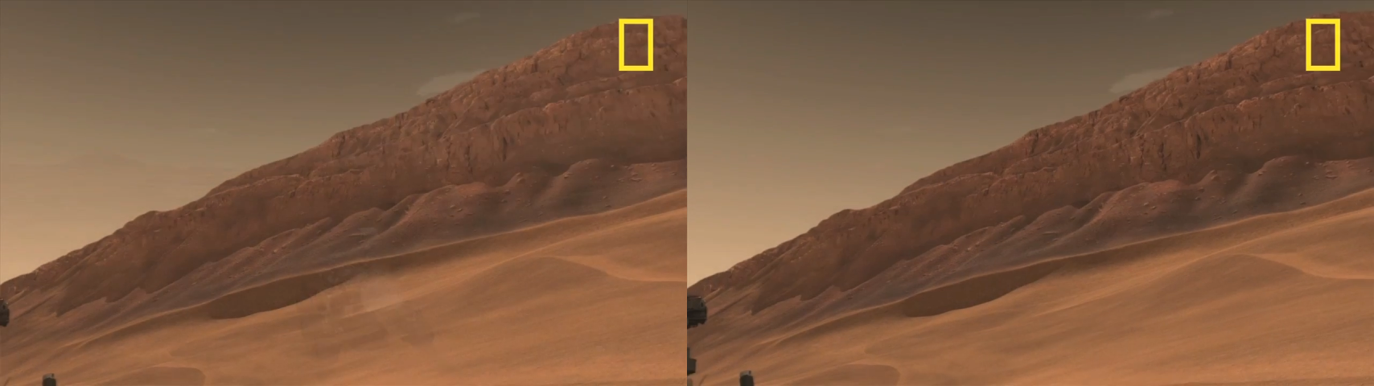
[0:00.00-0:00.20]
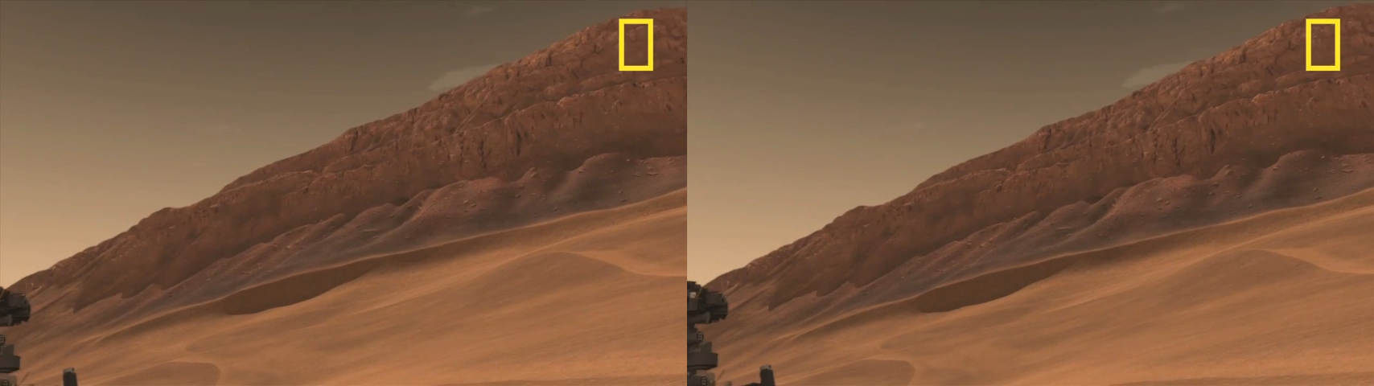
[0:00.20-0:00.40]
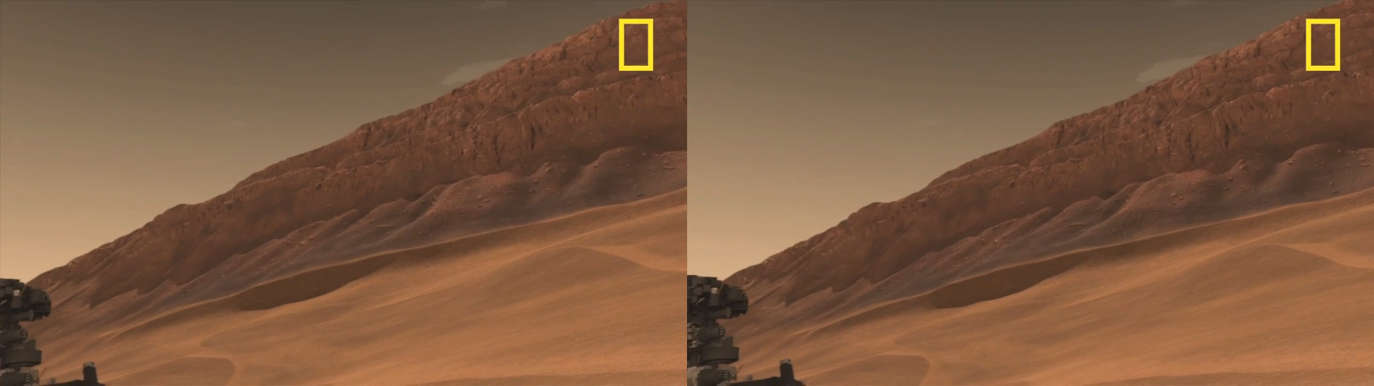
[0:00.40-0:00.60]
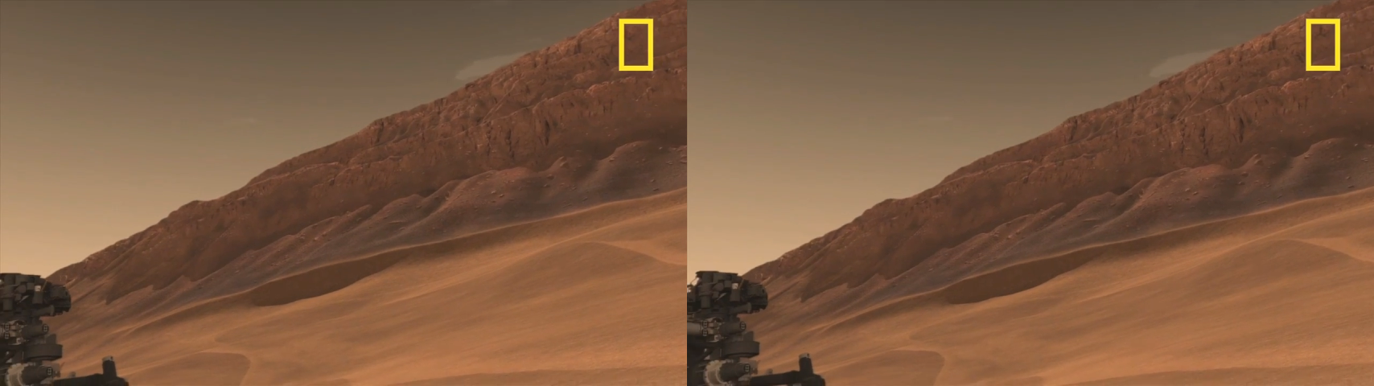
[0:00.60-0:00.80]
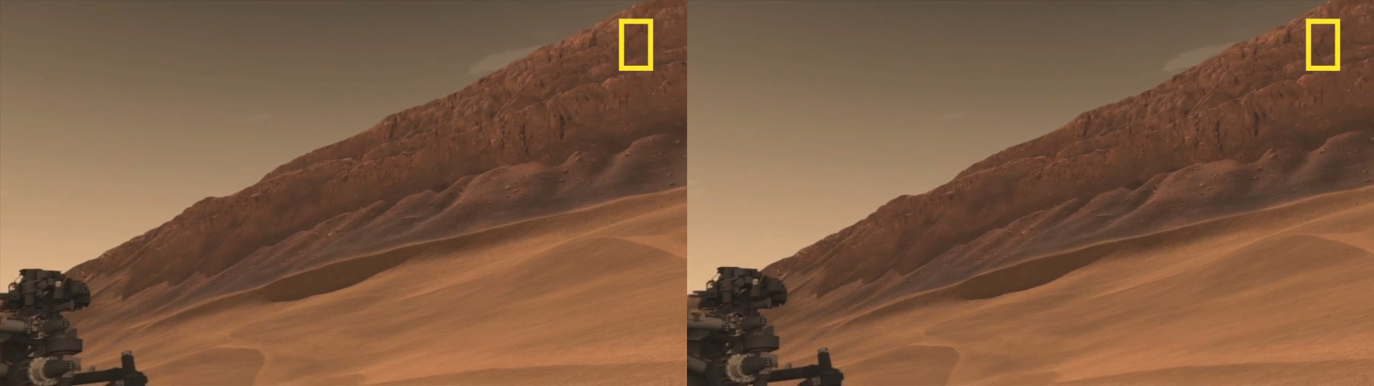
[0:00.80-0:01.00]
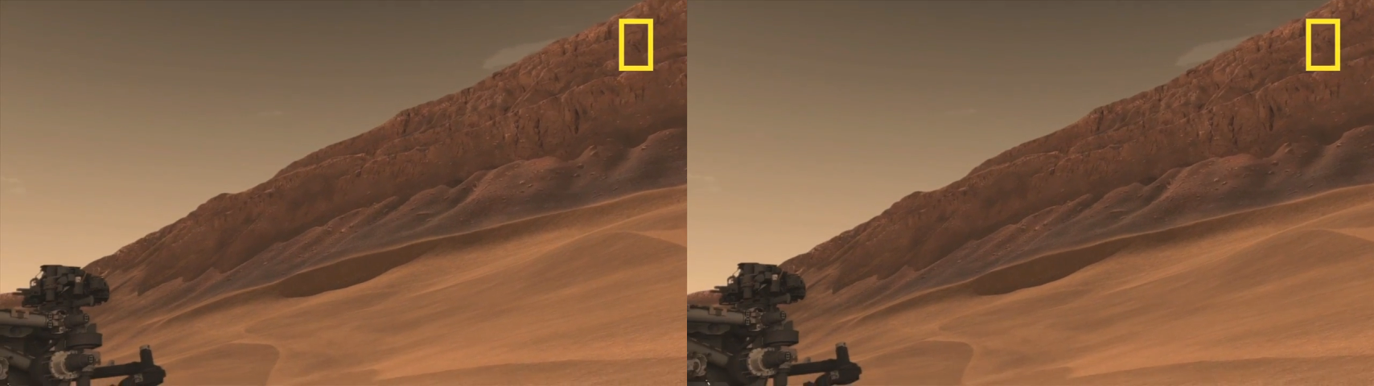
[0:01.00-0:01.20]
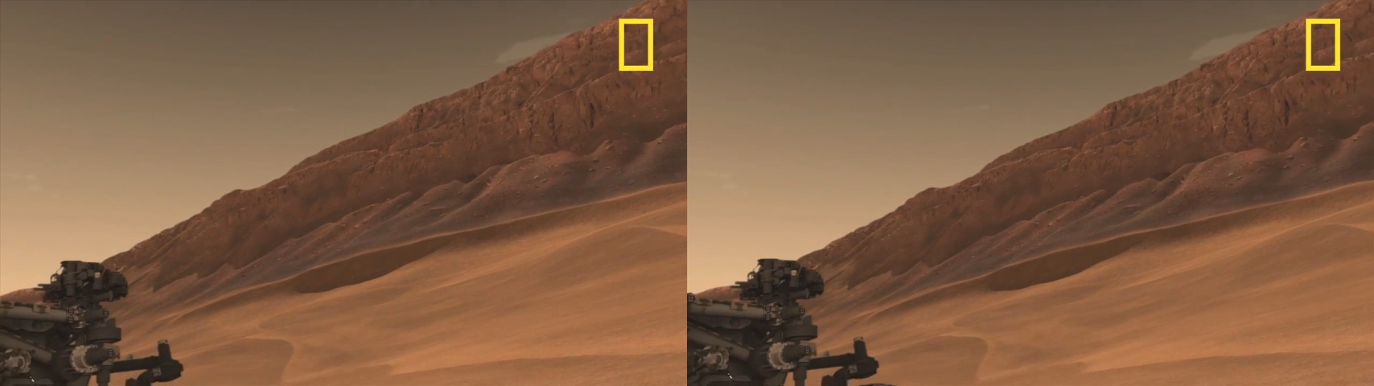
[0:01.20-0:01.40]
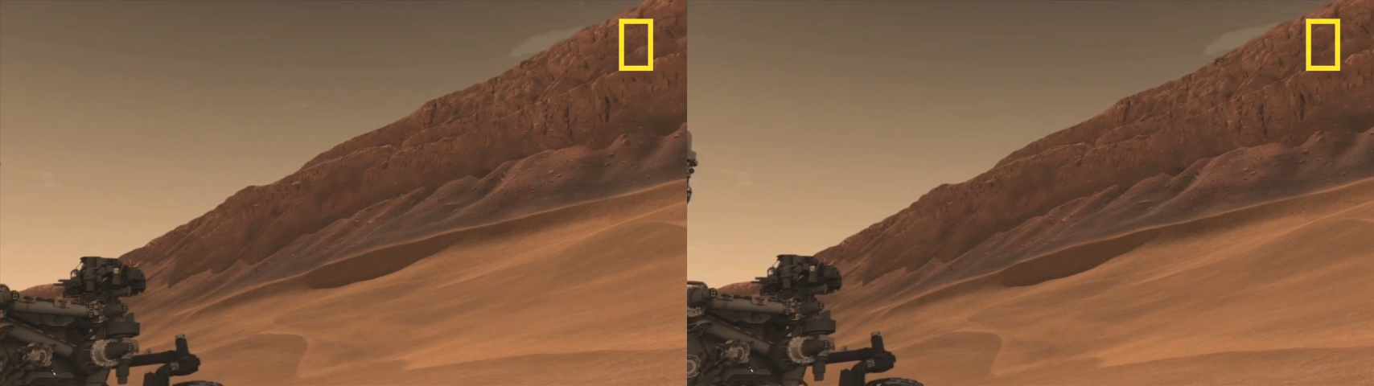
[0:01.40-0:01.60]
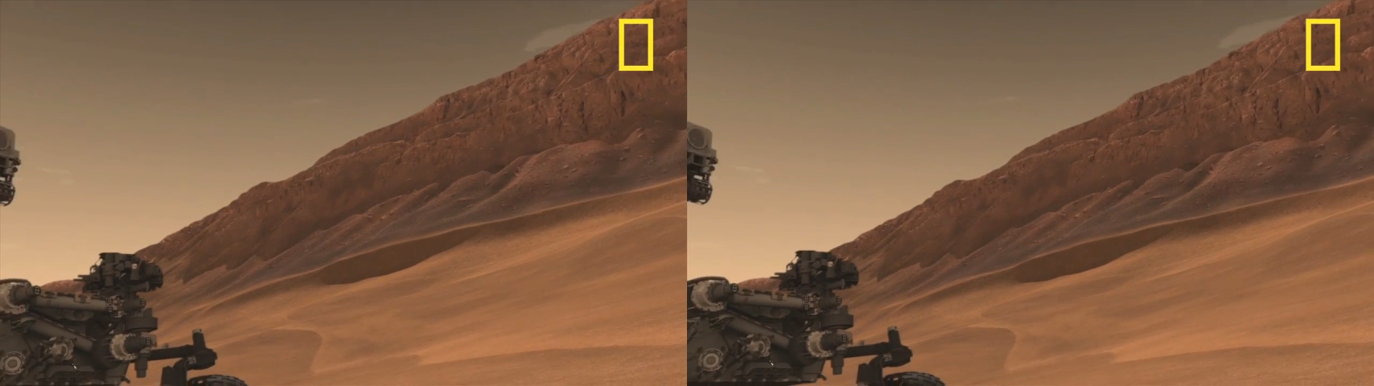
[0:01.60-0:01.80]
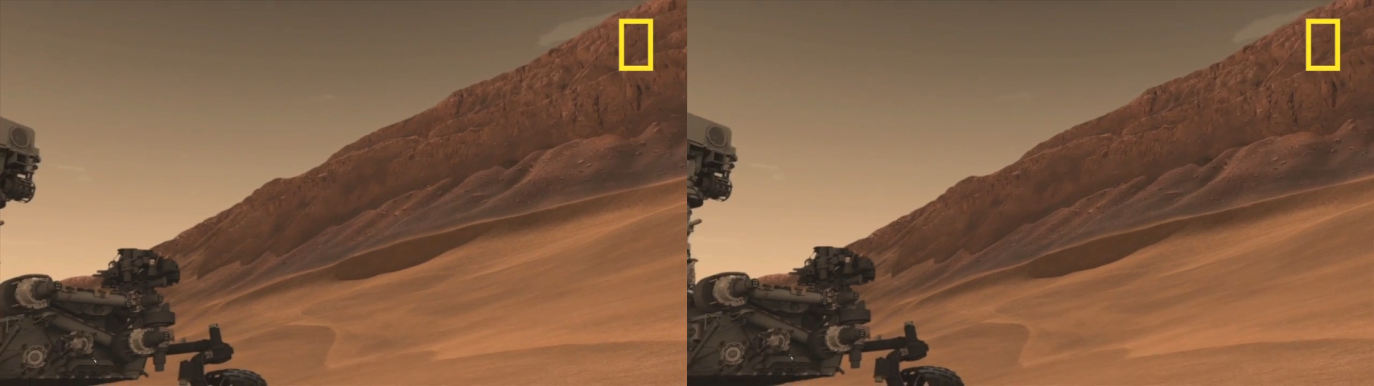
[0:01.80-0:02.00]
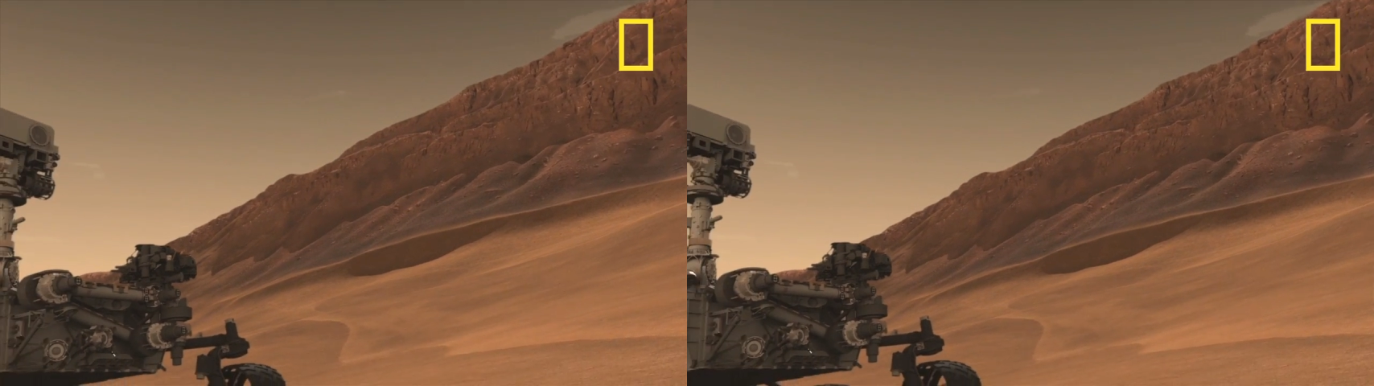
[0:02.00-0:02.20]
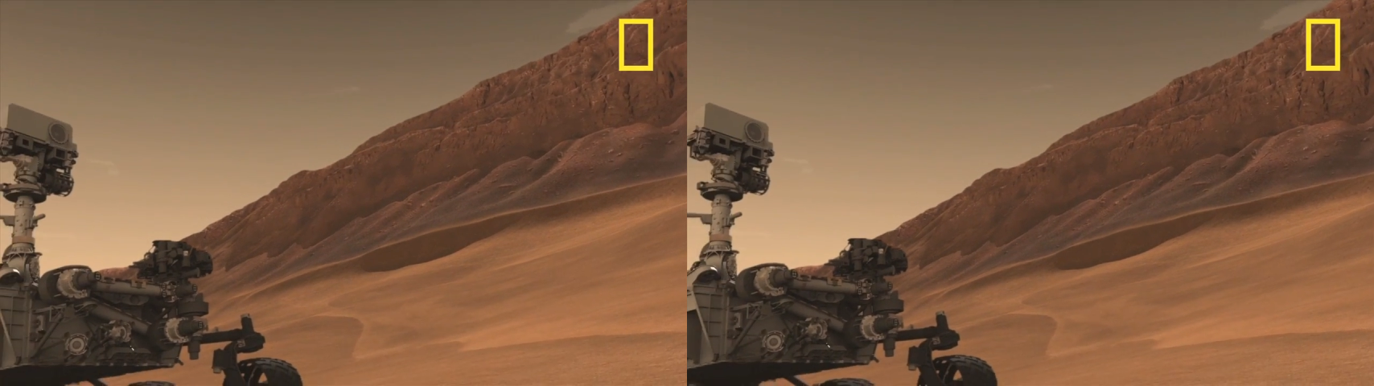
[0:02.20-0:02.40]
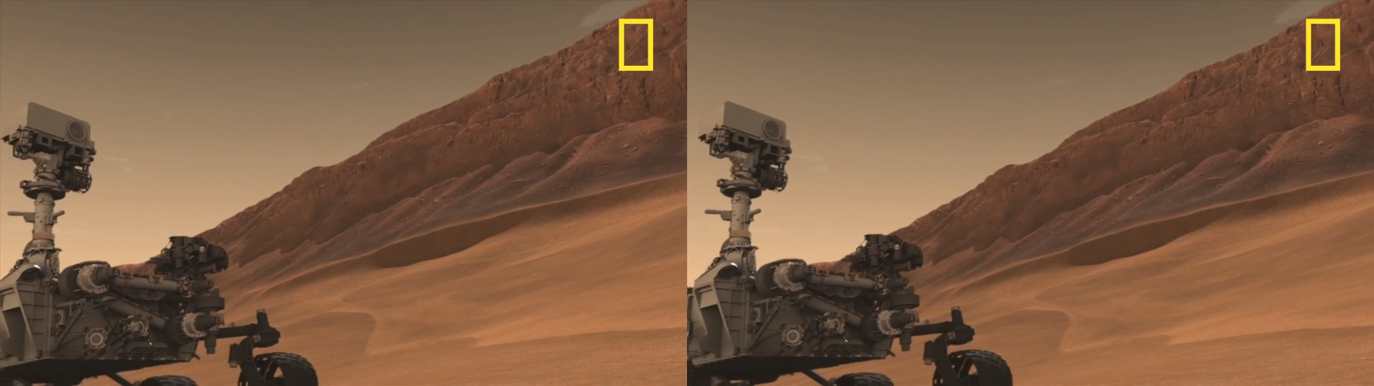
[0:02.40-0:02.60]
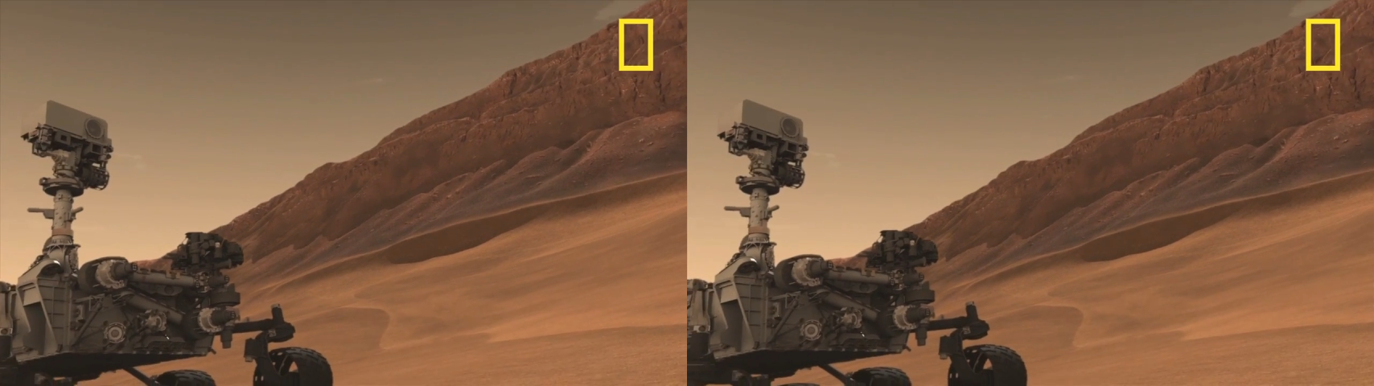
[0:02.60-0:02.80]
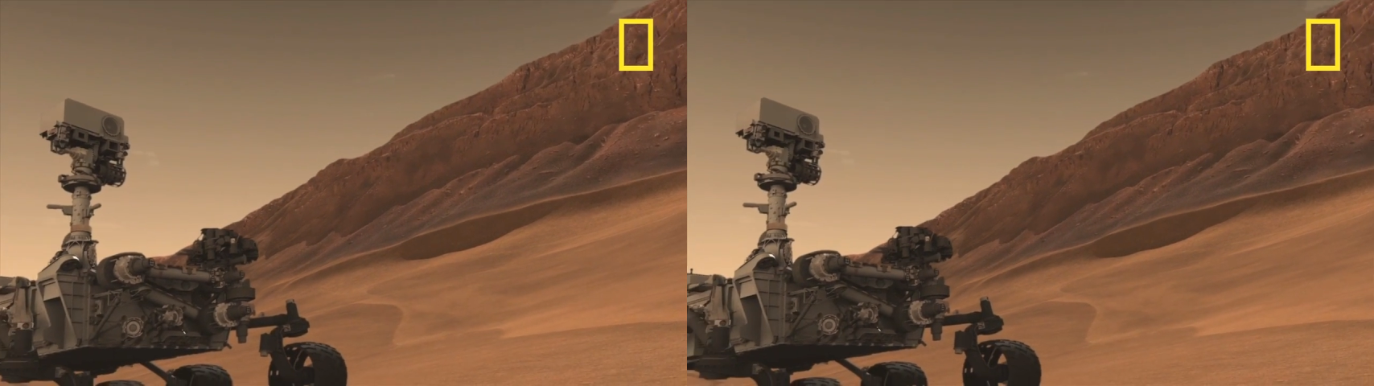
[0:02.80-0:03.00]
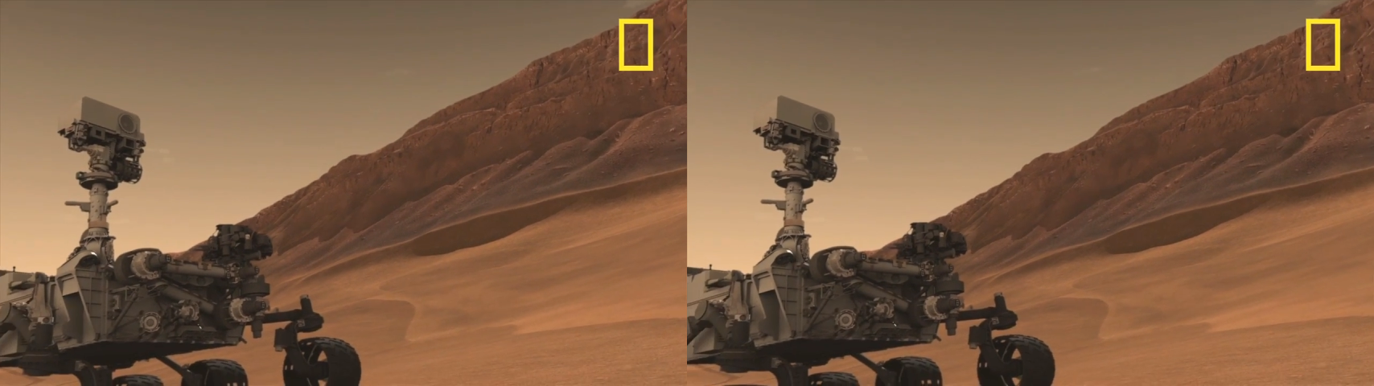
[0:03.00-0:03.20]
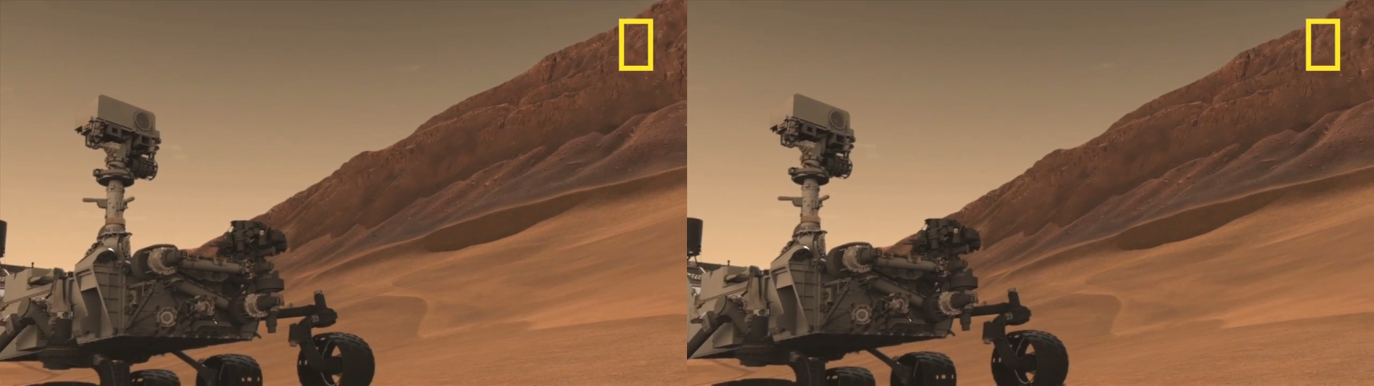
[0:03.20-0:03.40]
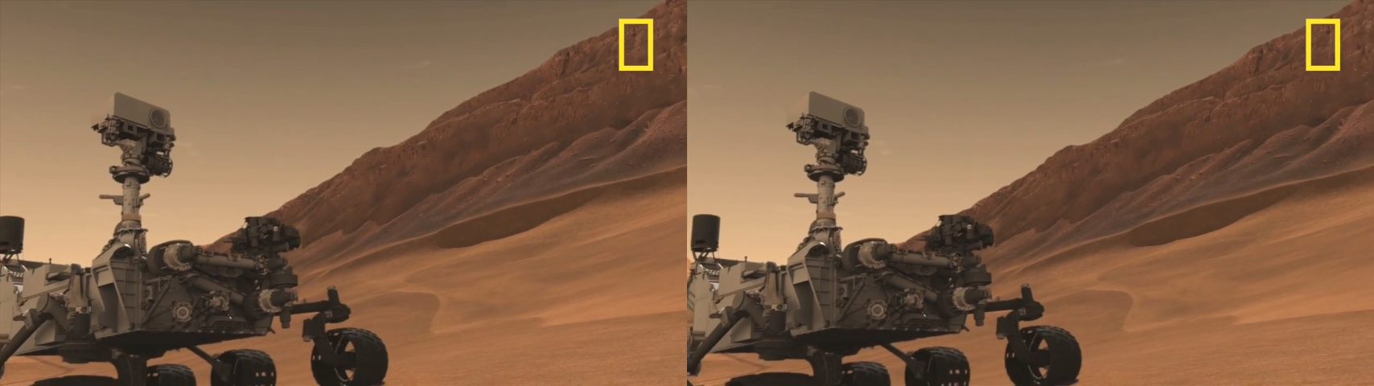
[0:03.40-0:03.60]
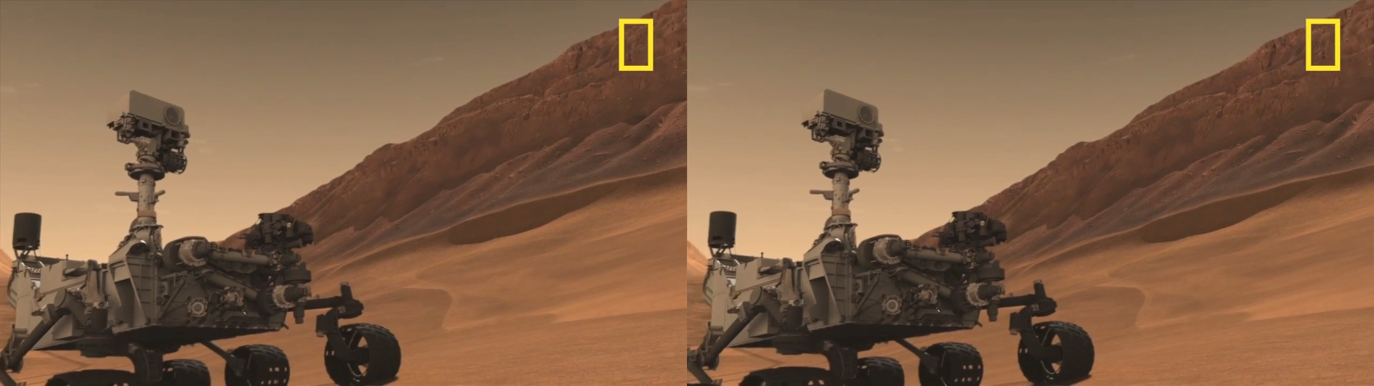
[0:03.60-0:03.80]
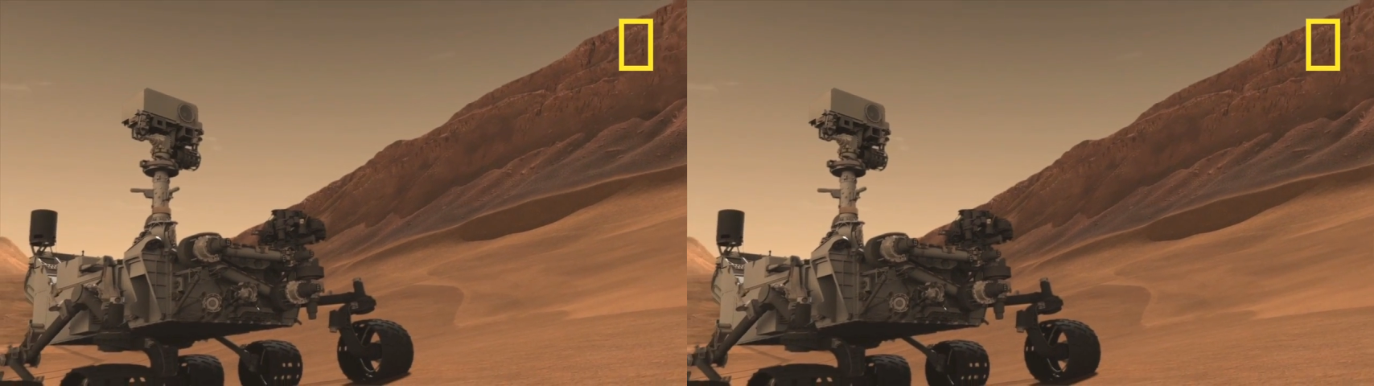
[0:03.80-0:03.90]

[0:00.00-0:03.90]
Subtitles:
No face is visible, so there are no lips to read.